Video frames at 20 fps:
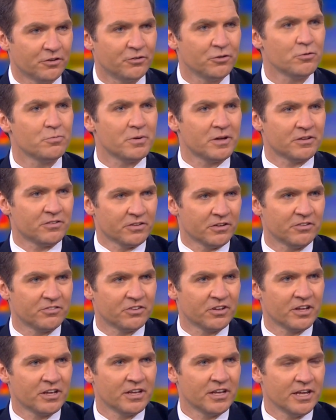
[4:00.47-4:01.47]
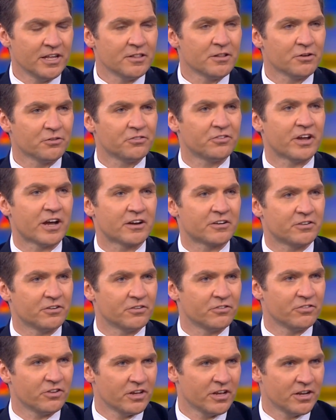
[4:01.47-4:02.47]
to do business in those
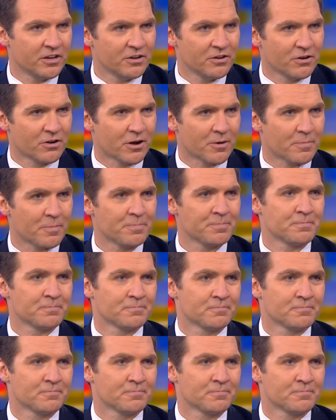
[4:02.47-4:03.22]
sectors in Europe.